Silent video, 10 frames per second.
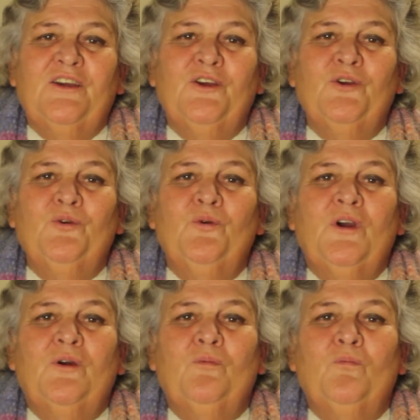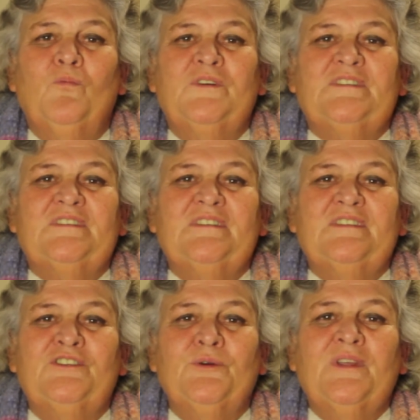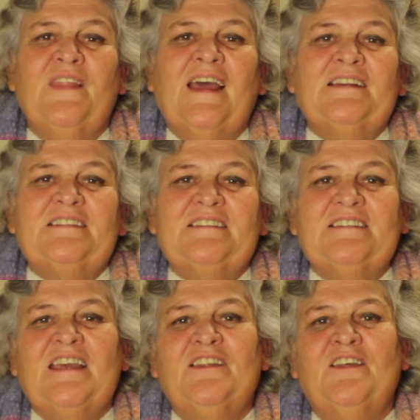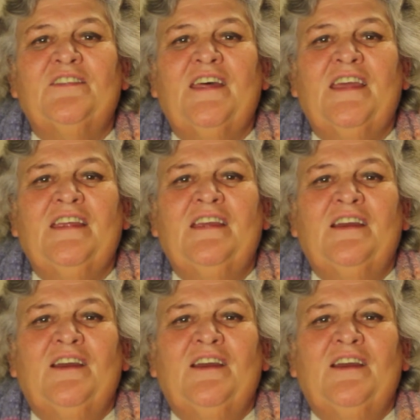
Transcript: who was doing that to say that they